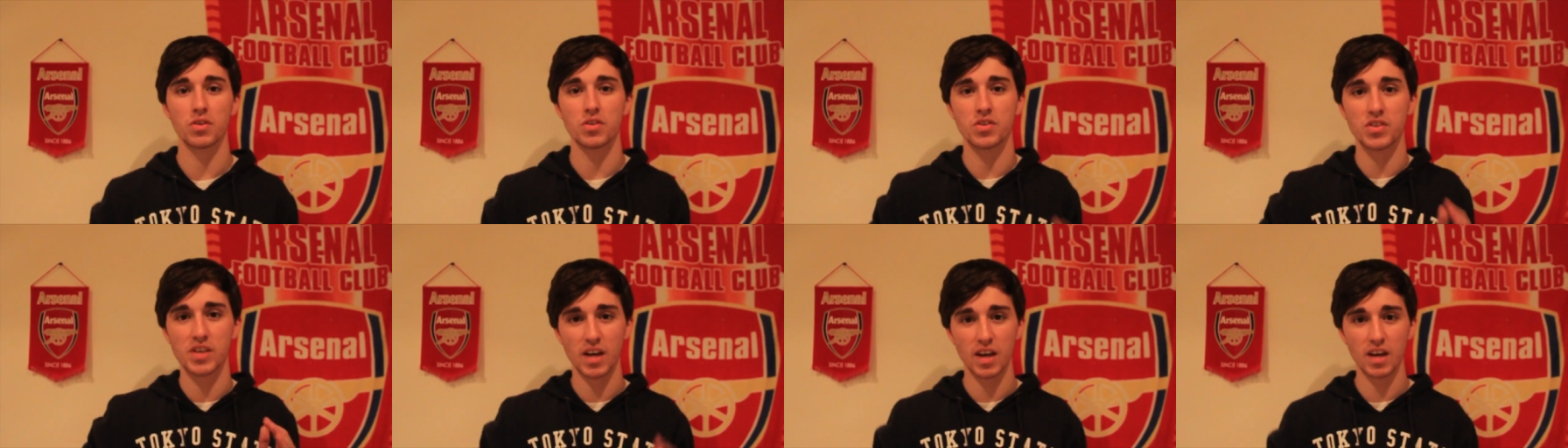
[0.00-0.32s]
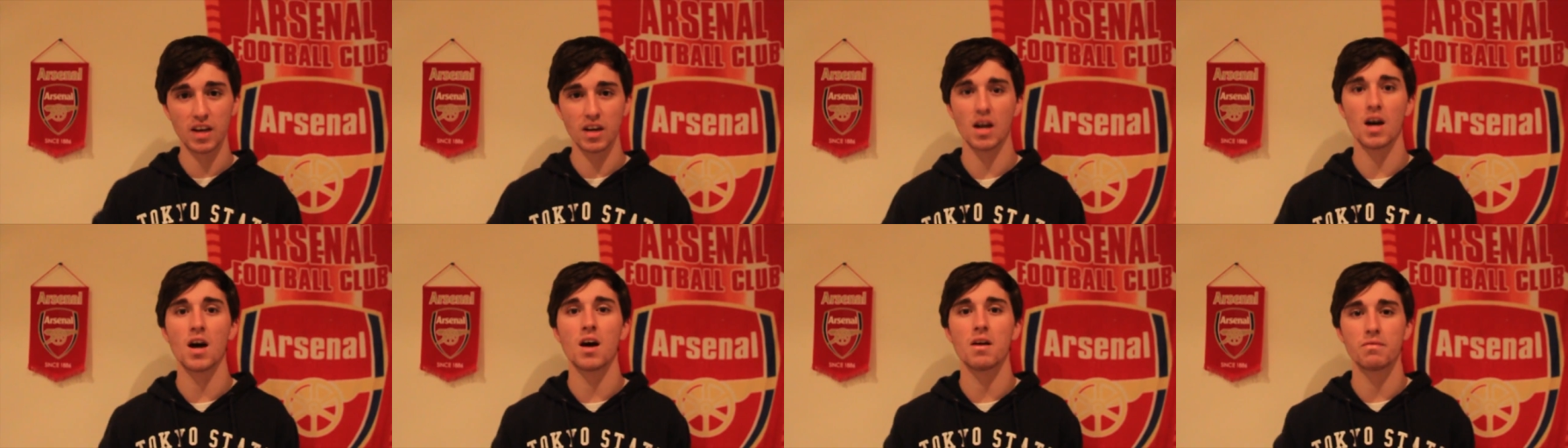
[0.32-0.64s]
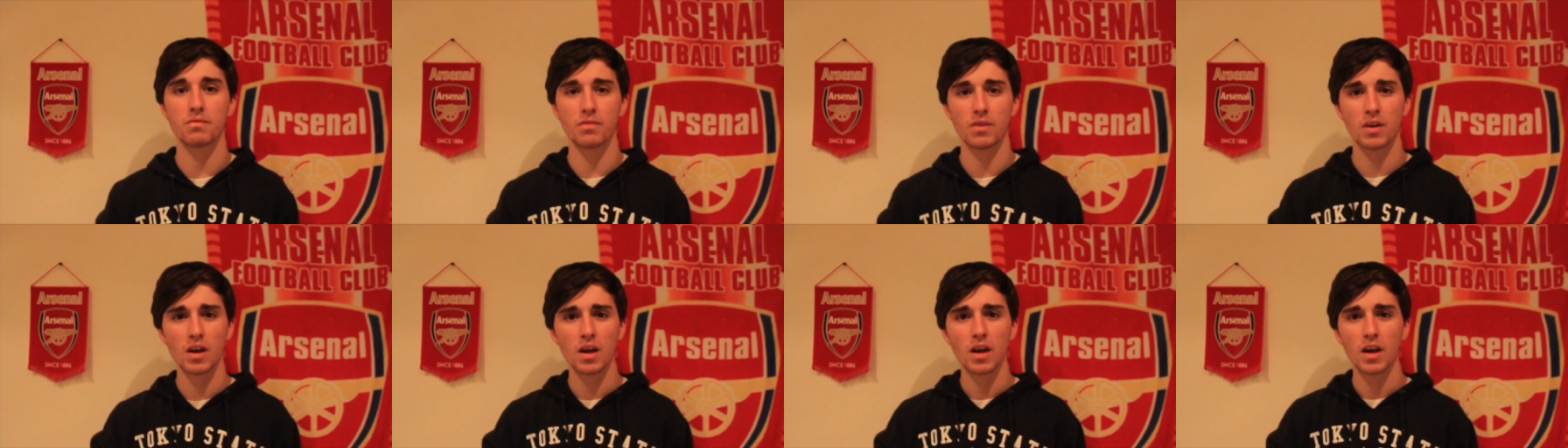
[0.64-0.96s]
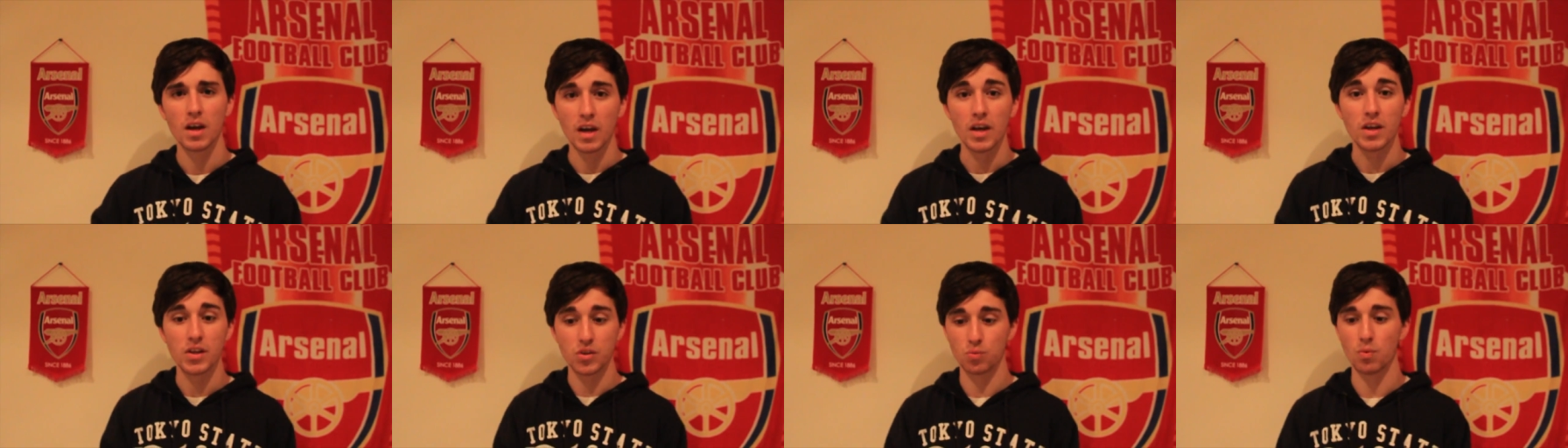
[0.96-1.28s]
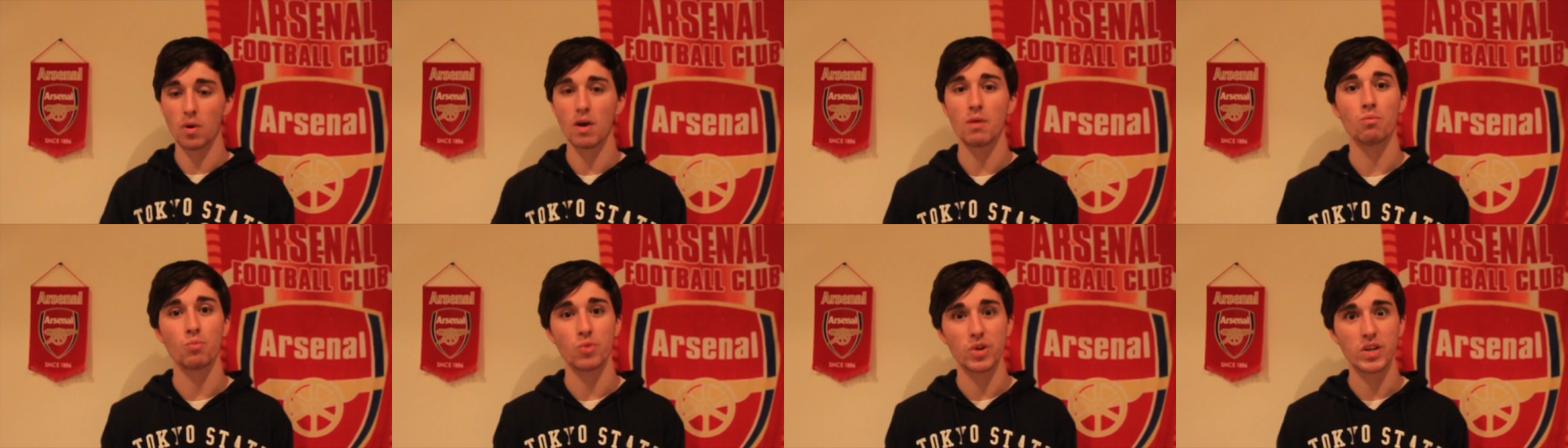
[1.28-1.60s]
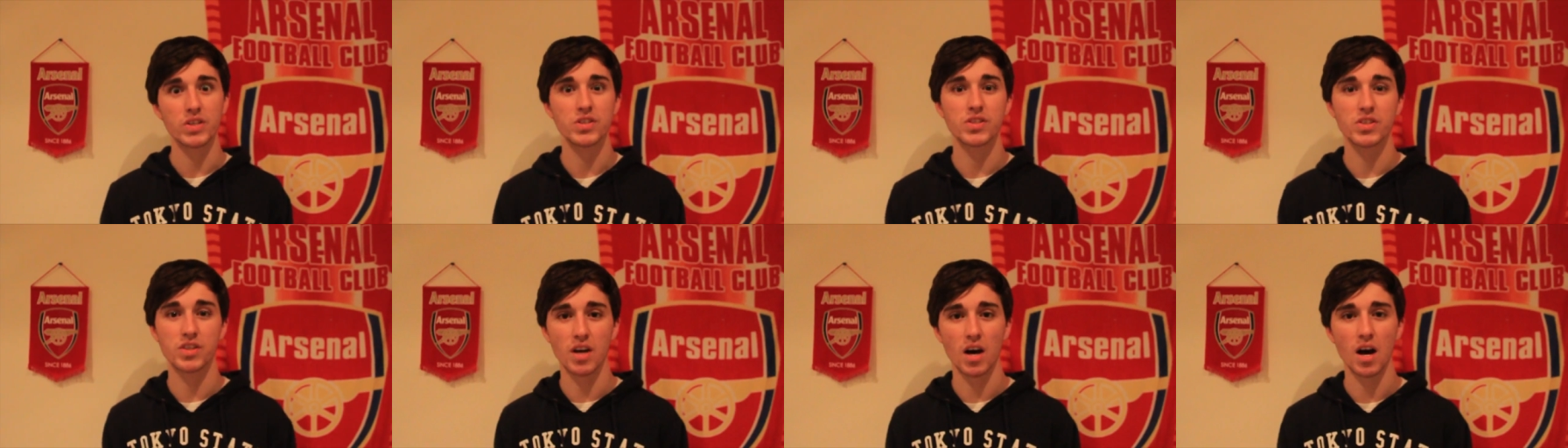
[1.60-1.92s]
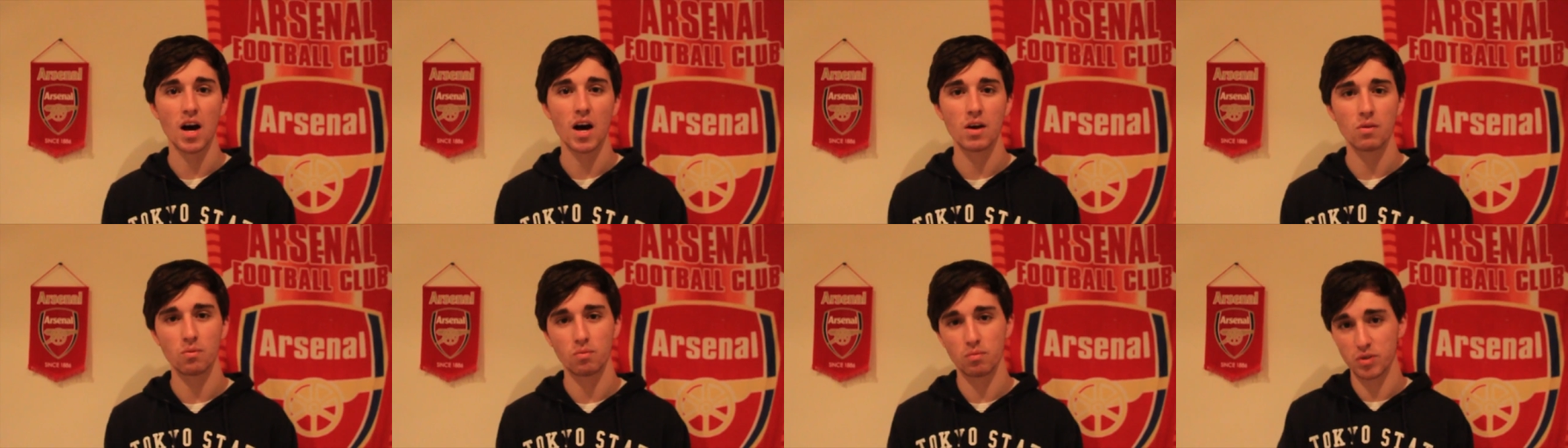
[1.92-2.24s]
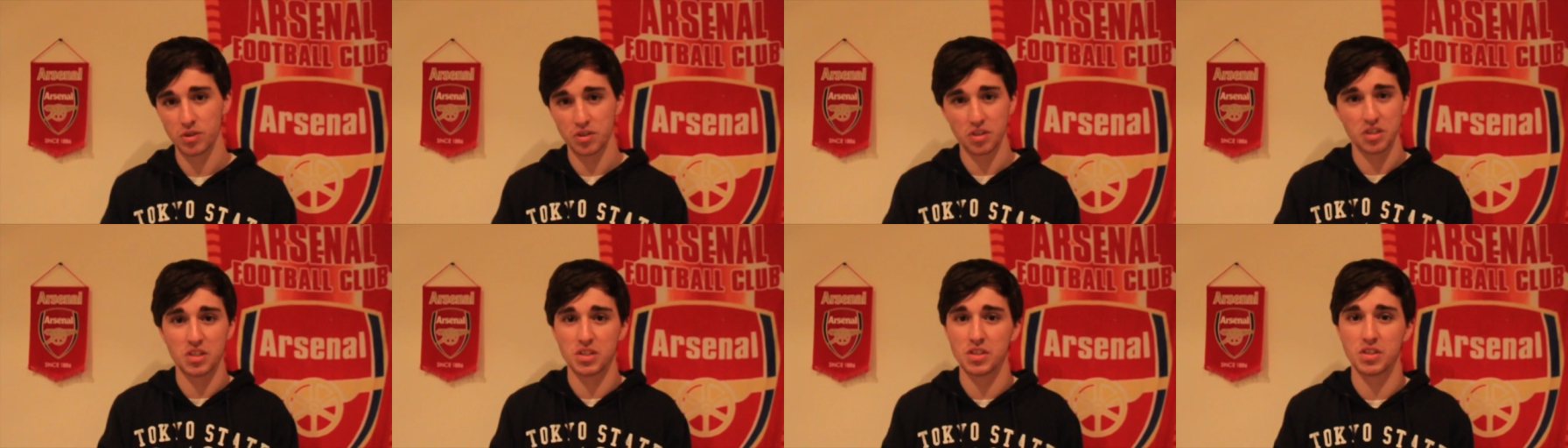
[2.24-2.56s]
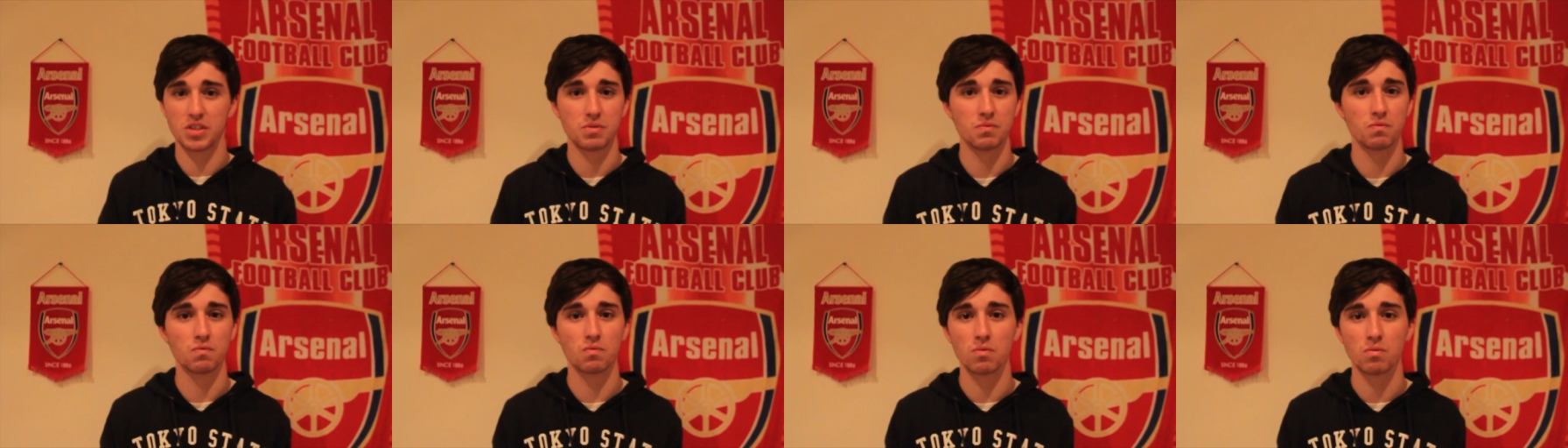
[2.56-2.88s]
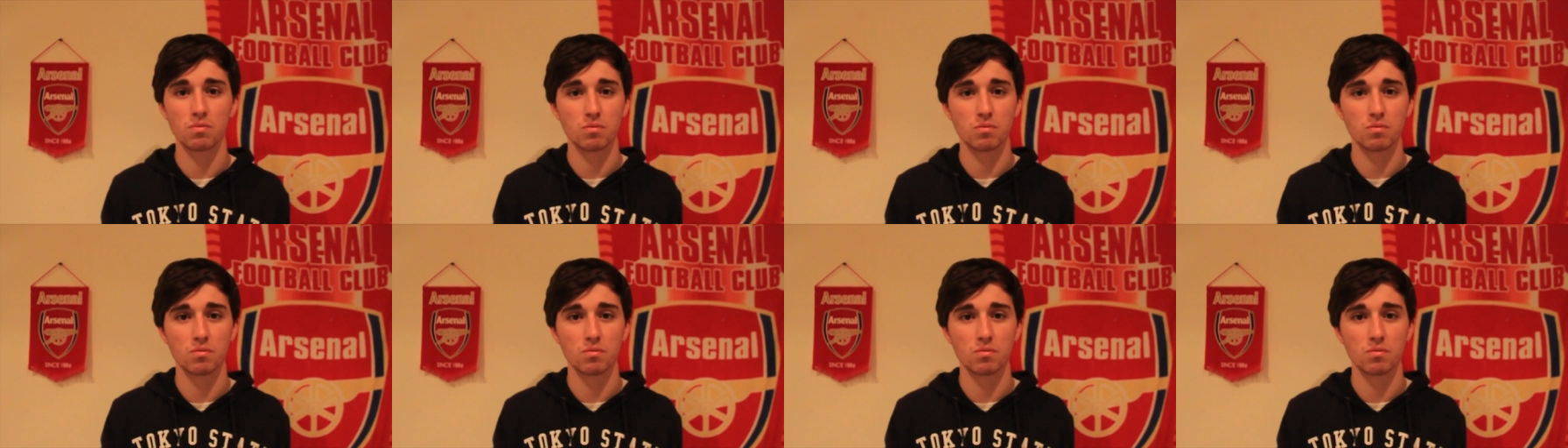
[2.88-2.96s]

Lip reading: The second half is when we start, which is,